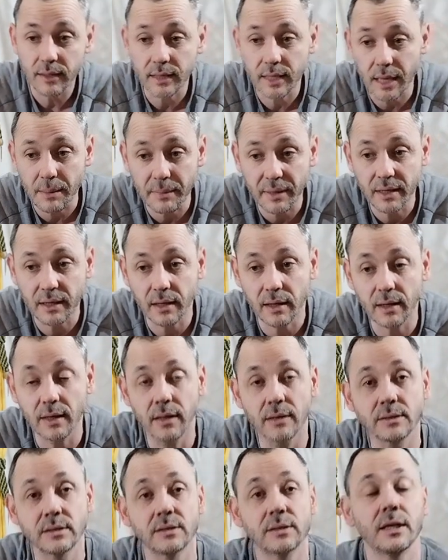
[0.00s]

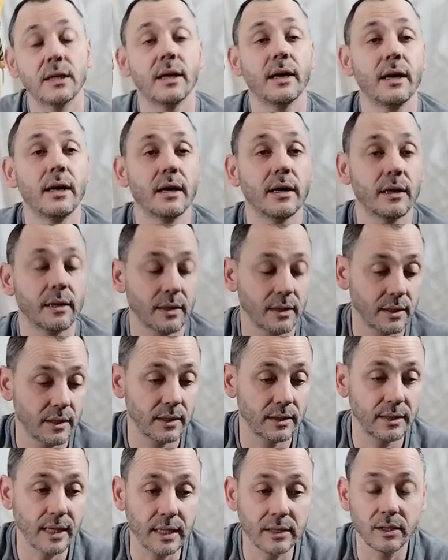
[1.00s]
chemicals
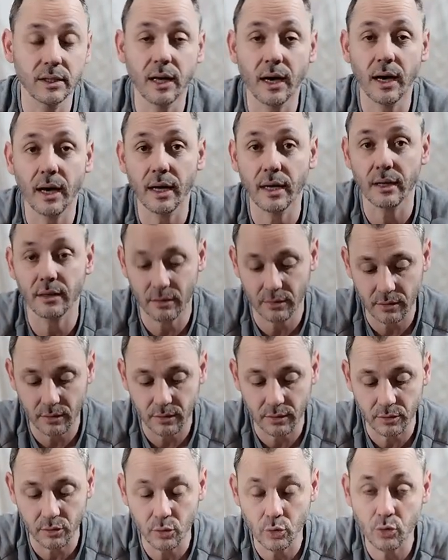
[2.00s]
that are
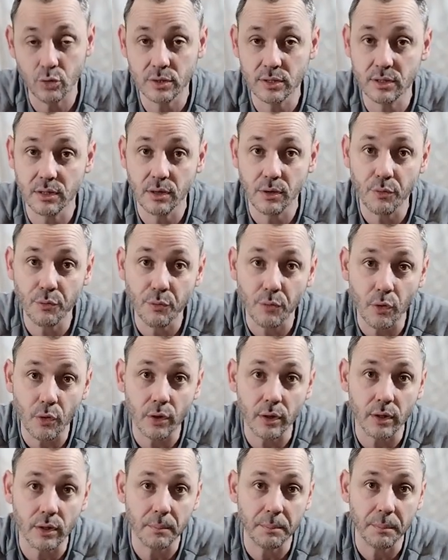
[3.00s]
used
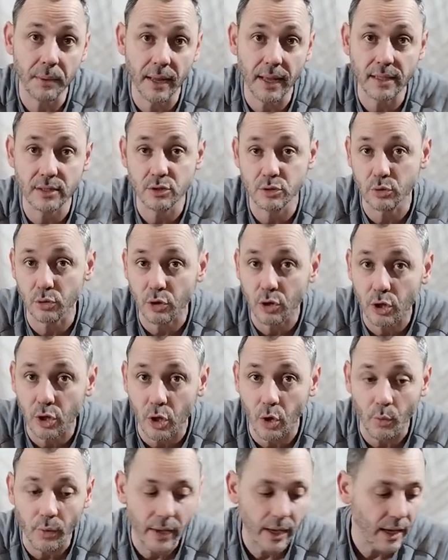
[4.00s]
for plants to
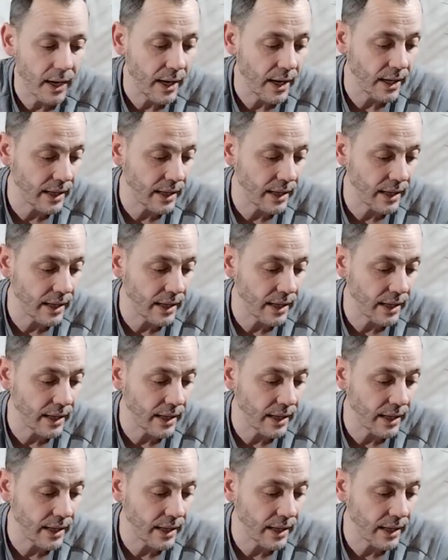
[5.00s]
grow.